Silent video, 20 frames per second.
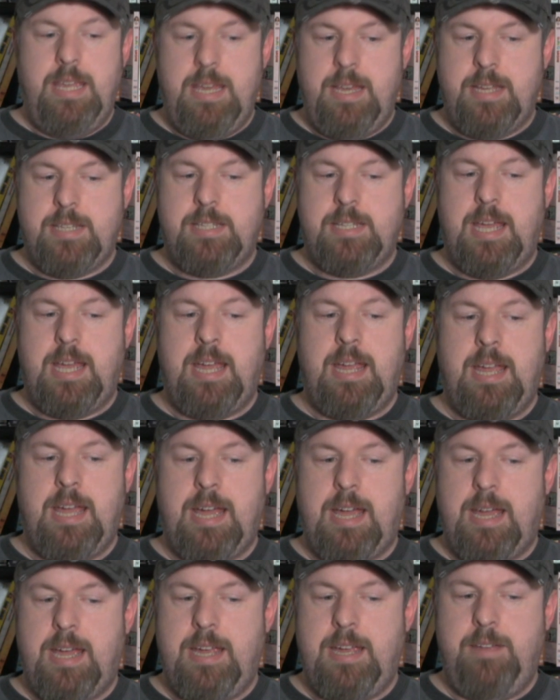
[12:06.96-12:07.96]
Yes, I
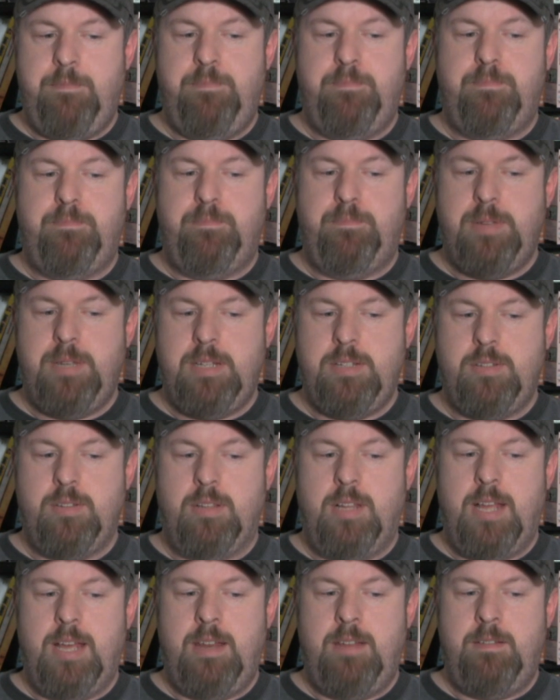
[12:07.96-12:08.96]
have been to a
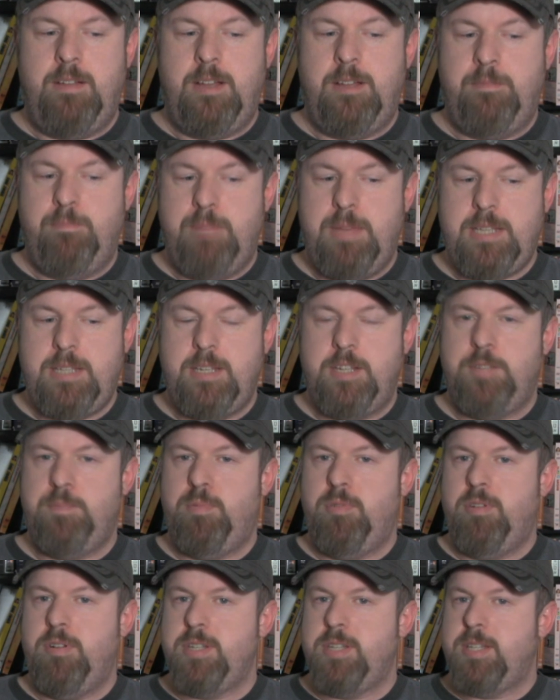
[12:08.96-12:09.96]
lot of message
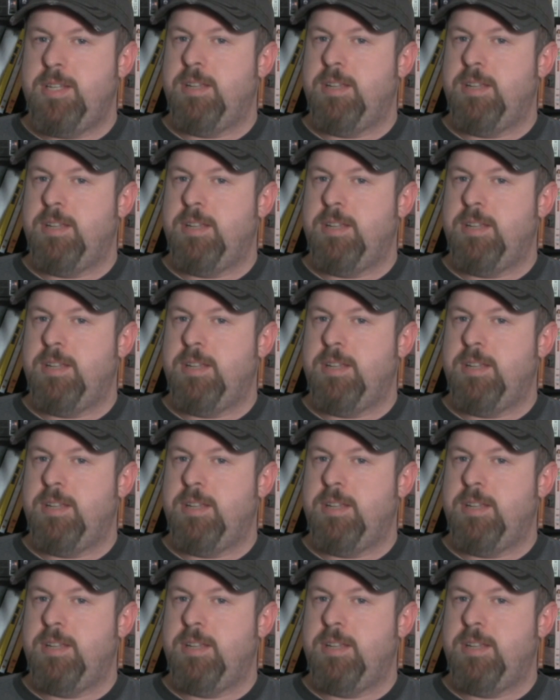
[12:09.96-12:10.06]
boards.